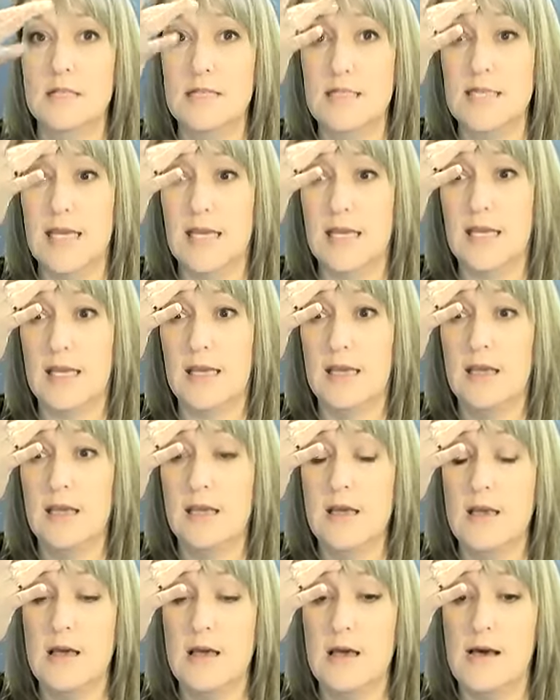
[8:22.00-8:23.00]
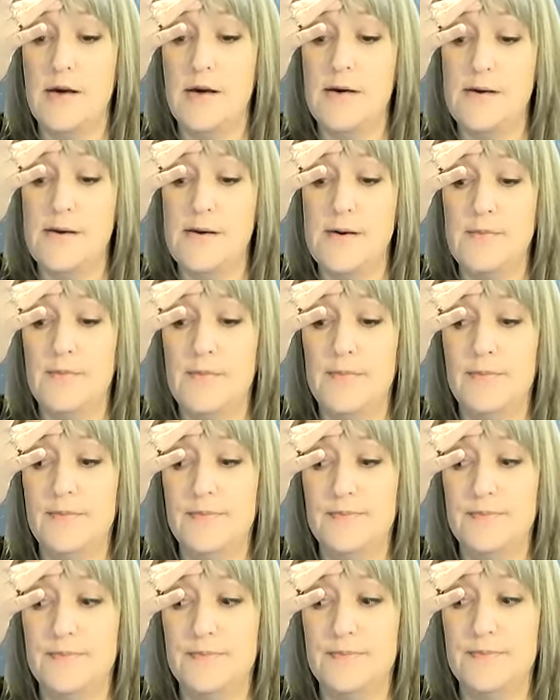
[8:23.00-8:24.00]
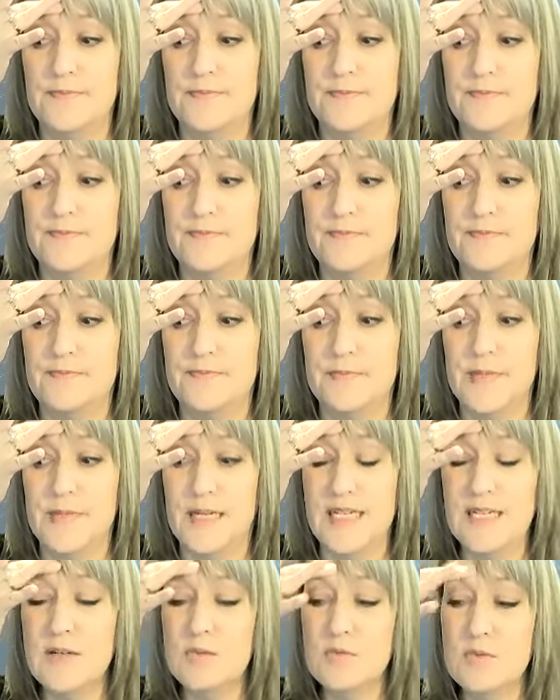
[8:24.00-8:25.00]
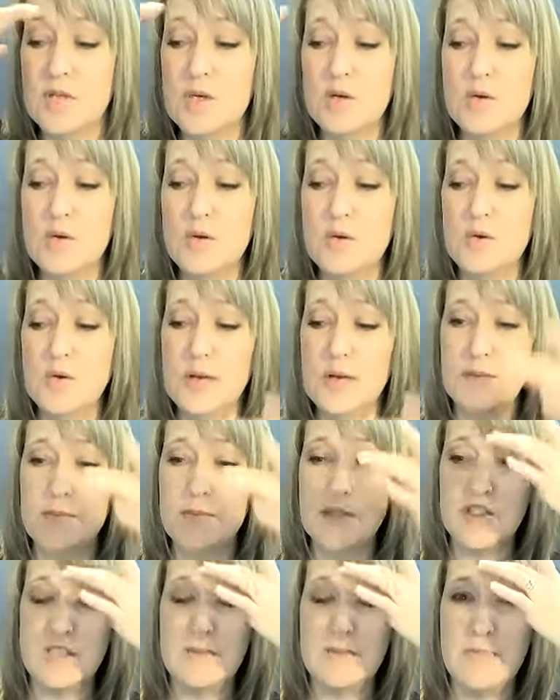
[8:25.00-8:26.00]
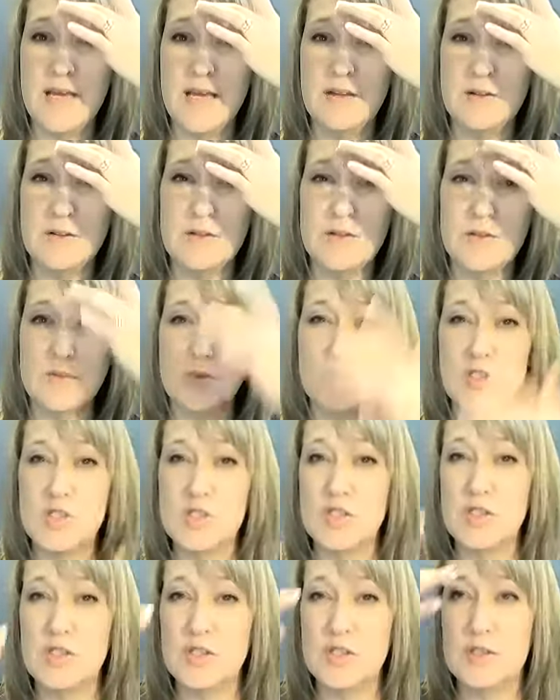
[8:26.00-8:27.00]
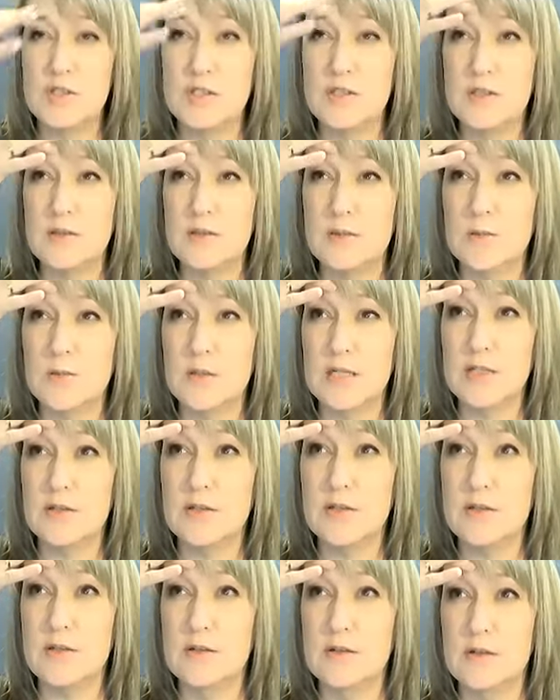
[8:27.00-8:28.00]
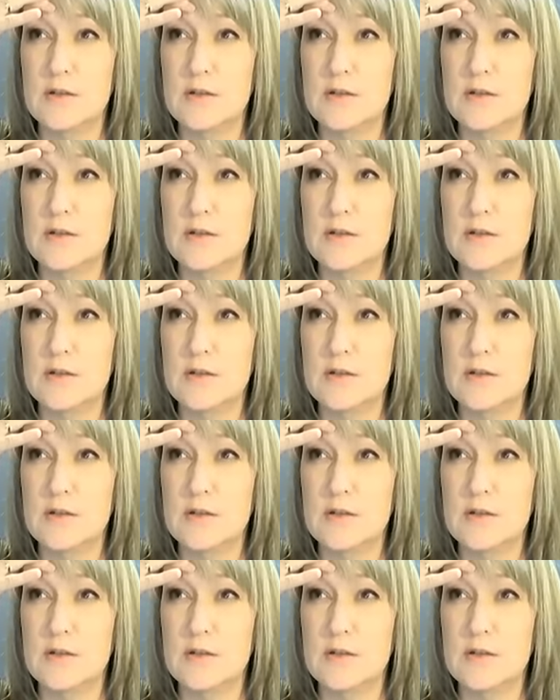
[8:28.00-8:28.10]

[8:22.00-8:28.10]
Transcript: Sick. Um, I don't know how much it matters which your where your